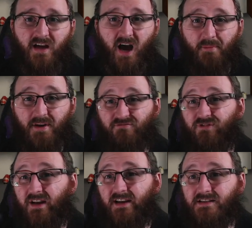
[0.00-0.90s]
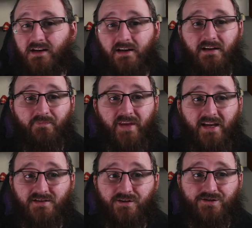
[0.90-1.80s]
I mean, realistically,
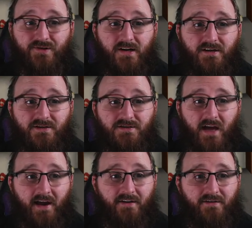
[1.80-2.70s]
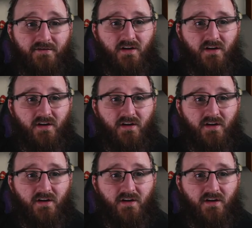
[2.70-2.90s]
it's our strikers and